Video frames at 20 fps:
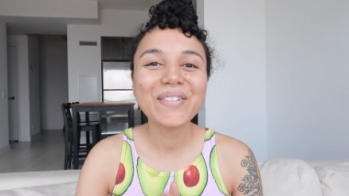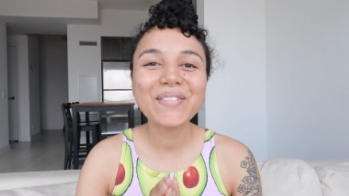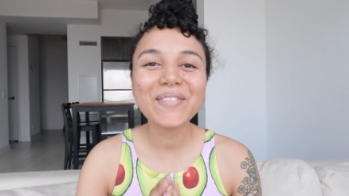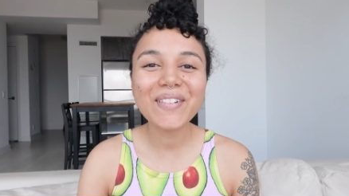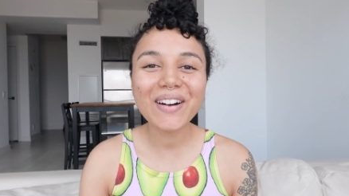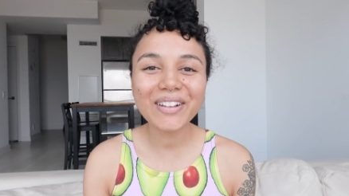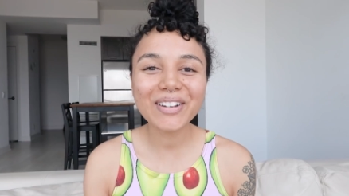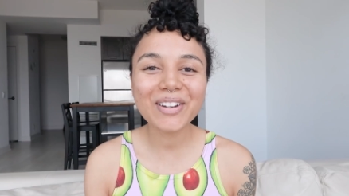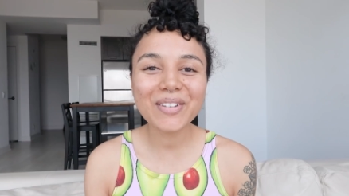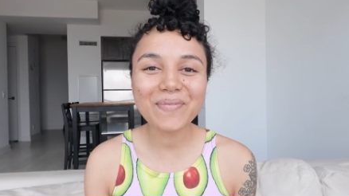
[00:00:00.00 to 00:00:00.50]

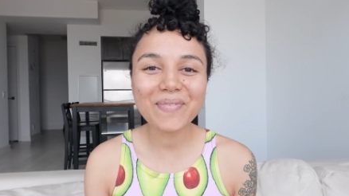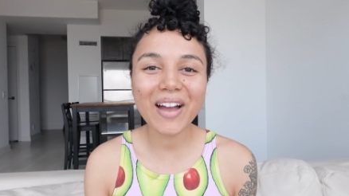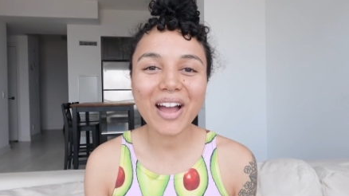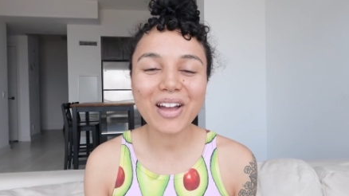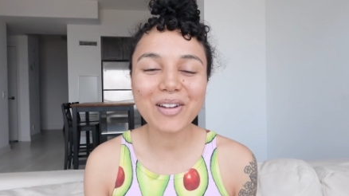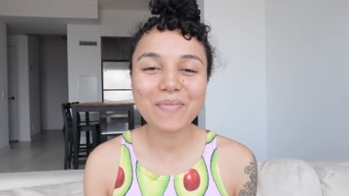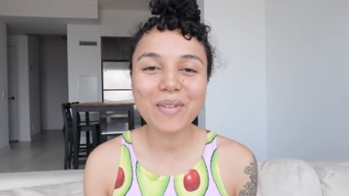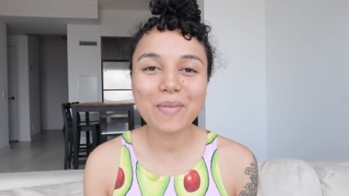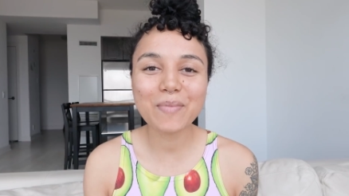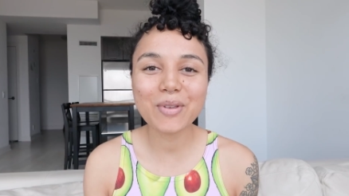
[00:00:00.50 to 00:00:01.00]
Welcome
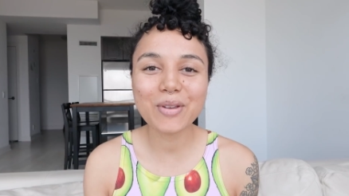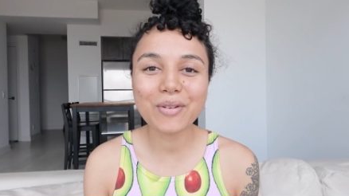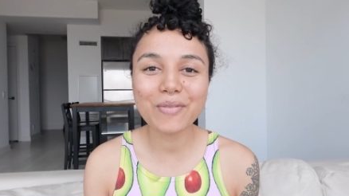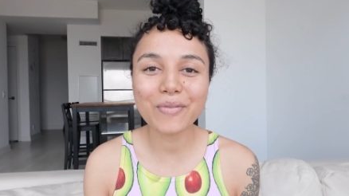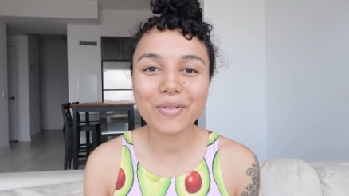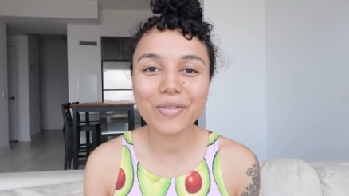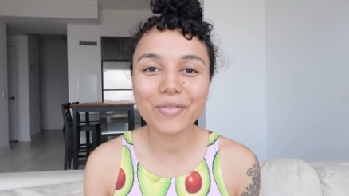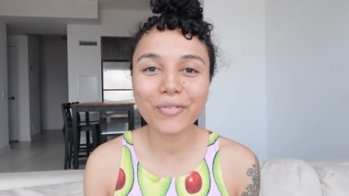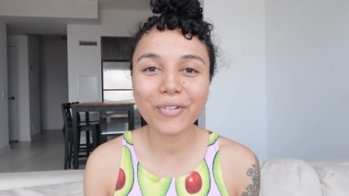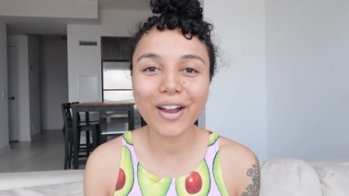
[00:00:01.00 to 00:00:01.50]
back, my
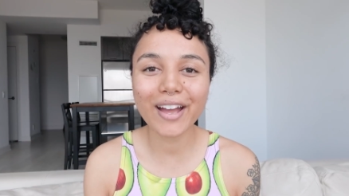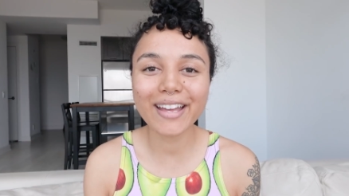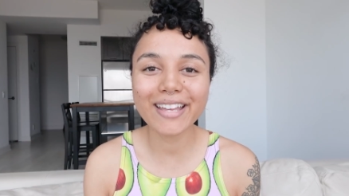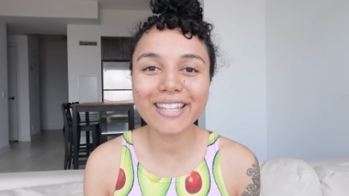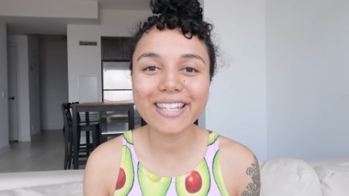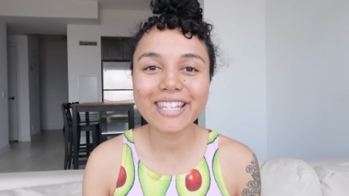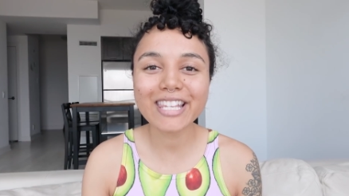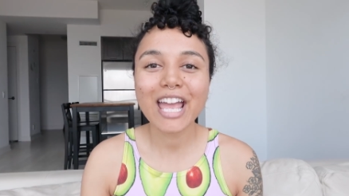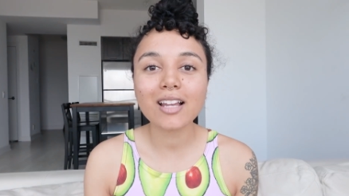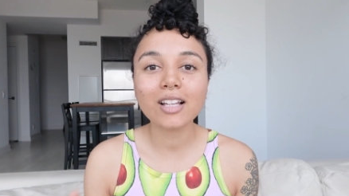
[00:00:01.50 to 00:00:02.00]
beautiful
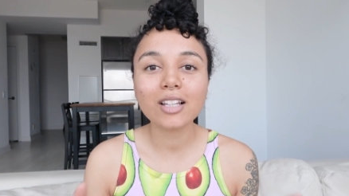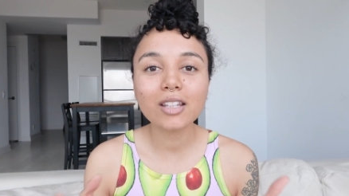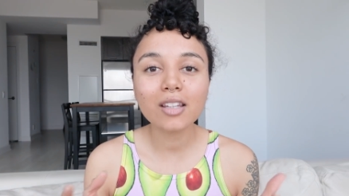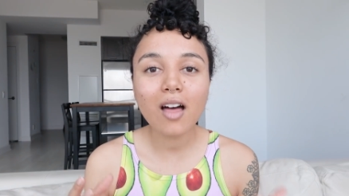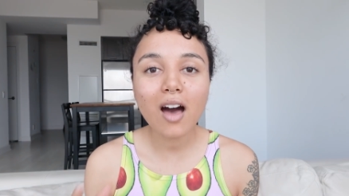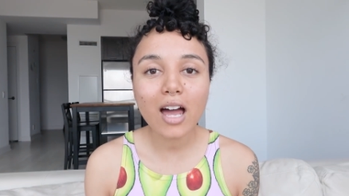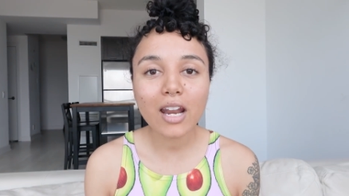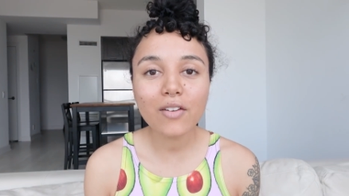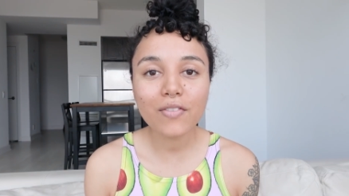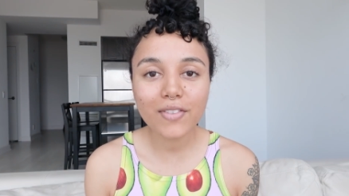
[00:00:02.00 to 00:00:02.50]
friends. A
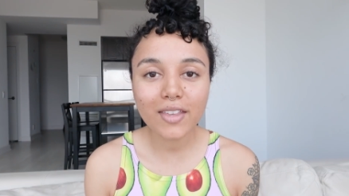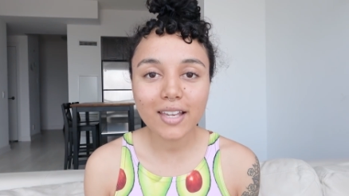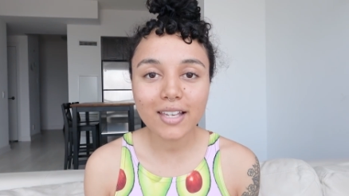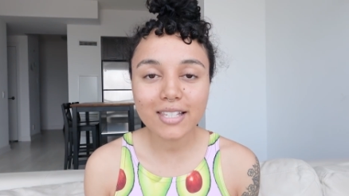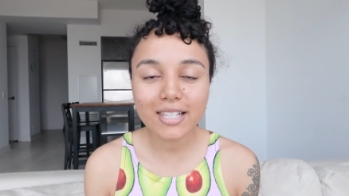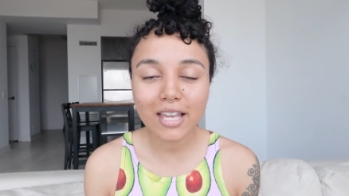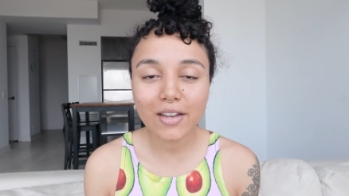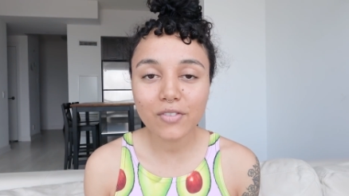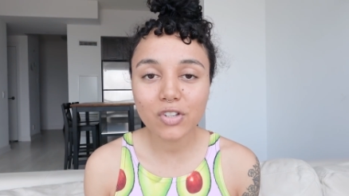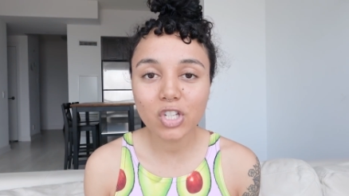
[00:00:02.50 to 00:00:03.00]
lot of
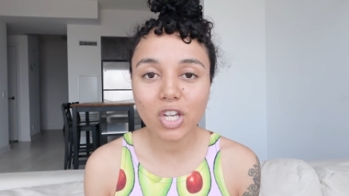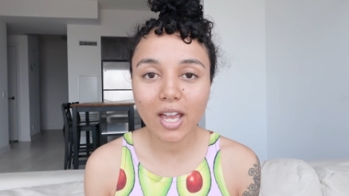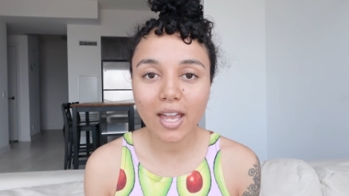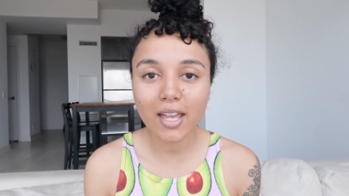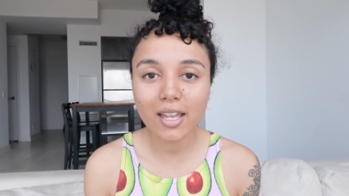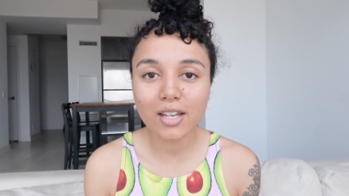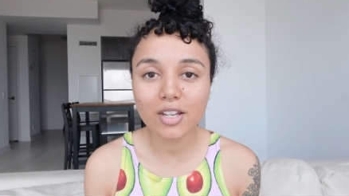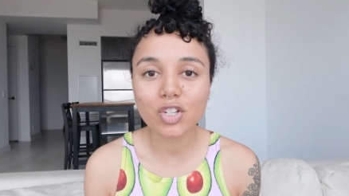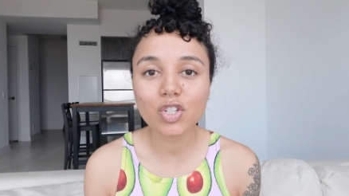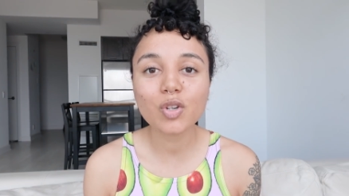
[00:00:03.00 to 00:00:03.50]
things have
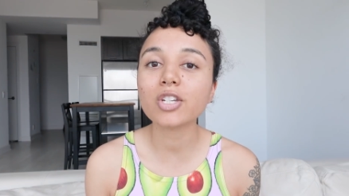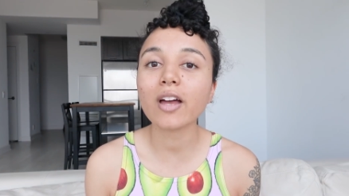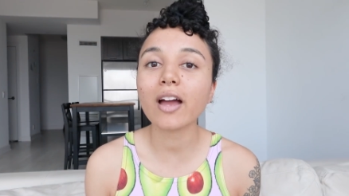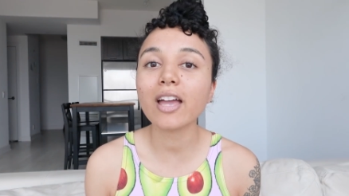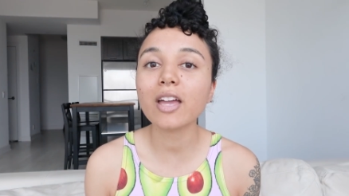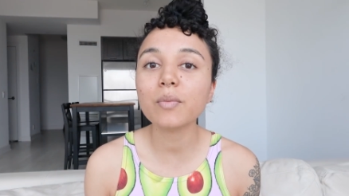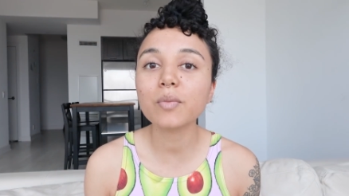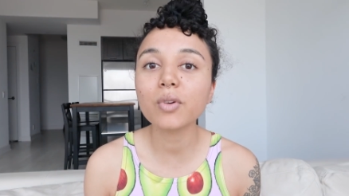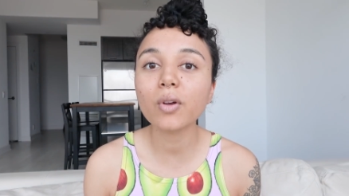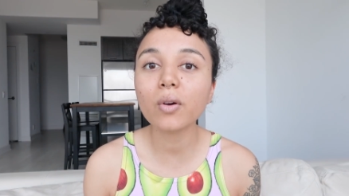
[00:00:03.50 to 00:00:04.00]
changed. I
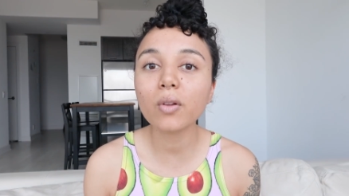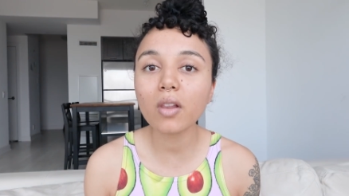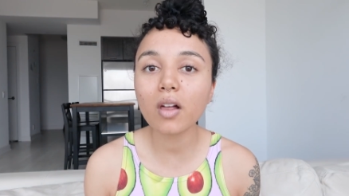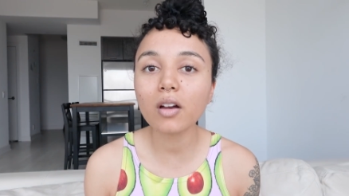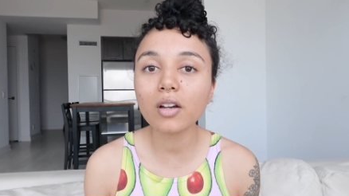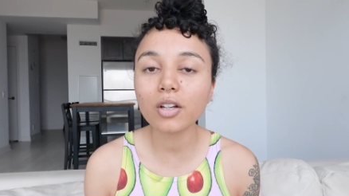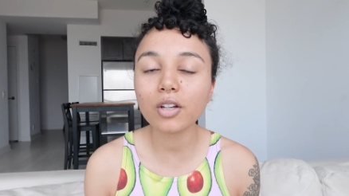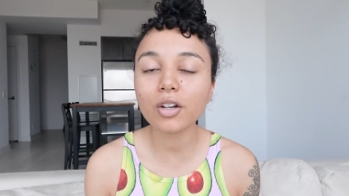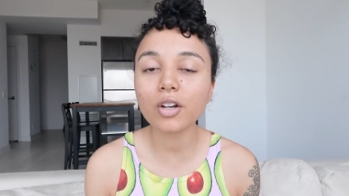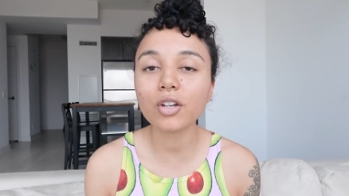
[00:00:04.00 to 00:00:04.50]
am no
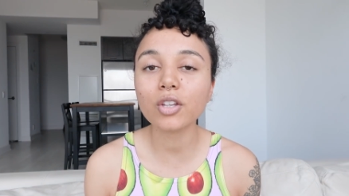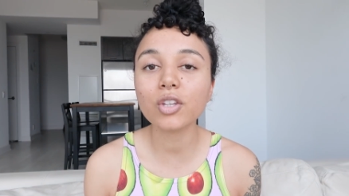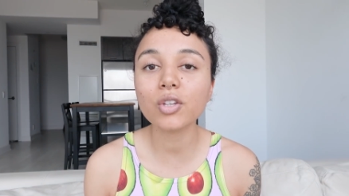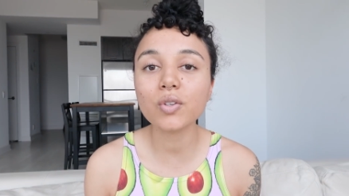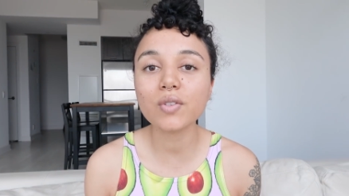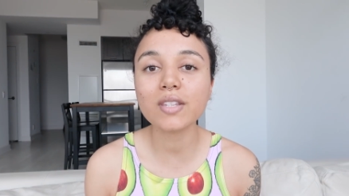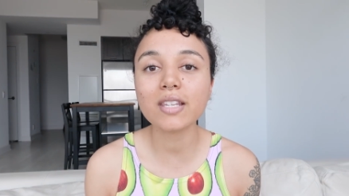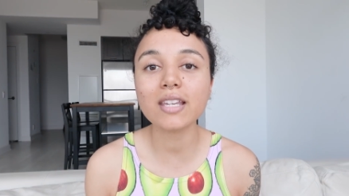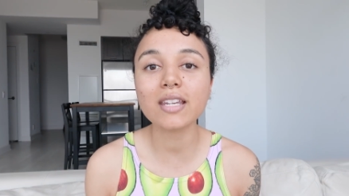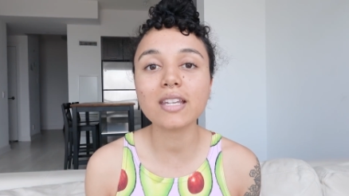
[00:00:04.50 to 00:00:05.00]
longer
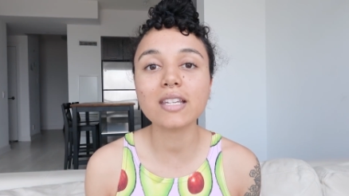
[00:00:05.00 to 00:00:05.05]
using